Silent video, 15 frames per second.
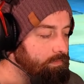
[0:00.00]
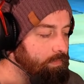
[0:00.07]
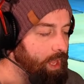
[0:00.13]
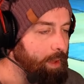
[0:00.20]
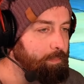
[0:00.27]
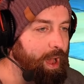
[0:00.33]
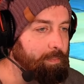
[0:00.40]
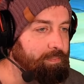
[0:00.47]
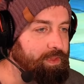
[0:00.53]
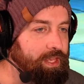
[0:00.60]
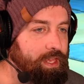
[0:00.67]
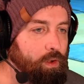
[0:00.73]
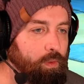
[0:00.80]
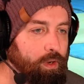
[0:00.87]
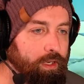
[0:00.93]
I pop the
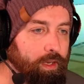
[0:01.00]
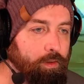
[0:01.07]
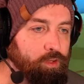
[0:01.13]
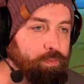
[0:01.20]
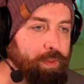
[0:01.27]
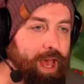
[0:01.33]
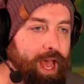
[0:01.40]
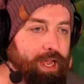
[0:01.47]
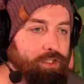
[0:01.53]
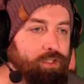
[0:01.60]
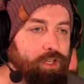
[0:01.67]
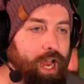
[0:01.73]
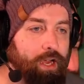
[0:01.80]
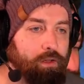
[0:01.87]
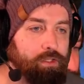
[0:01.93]
heal when it comes back.
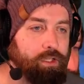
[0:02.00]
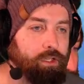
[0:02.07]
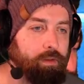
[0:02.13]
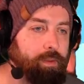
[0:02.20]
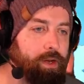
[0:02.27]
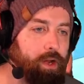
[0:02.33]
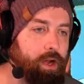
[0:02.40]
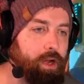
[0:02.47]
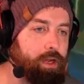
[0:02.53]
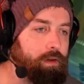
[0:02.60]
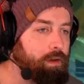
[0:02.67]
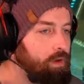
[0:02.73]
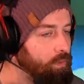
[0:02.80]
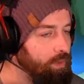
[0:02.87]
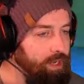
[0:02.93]
Jackal's a little bit hurt.
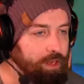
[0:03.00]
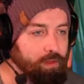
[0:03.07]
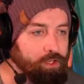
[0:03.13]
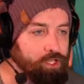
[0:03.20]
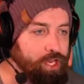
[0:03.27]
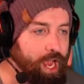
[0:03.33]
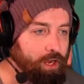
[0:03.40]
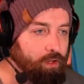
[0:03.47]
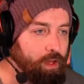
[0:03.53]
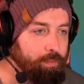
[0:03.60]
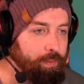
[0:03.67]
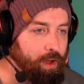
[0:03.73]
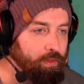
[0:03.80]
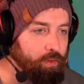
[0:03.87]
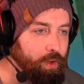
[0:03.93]
We heal the Jackal up
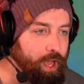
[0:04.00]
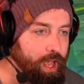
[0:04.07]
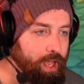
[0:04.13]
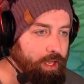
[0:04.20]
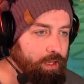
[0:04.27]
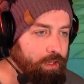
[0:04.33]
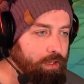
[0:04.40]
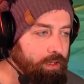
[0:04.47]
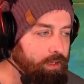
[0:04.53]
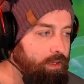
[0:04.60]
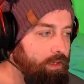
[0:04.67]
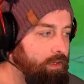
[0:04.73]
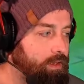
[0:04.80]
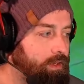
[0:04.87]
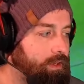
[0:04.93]
all the way.
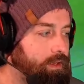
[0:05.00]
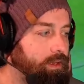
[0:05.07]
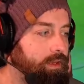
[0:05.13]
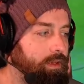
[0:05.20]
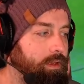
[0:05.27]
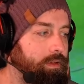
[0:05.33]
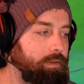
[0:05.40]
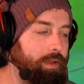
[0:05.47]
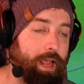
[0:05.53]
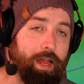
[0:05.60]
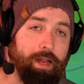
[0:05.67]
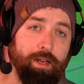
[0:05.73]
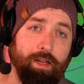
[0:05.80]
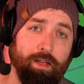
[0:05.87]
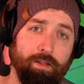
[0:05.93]

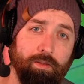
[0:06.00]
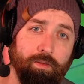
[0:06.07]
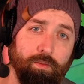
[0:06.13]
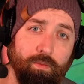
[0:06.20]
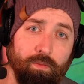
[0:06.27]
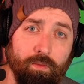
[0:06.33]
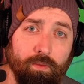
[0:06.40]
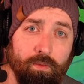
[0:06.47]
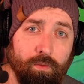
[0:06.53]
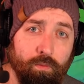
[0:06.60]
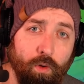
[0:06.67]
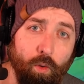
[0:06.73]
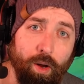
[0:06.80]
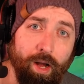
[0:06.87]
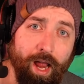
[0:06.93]
And uh,
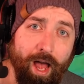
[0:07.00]
we went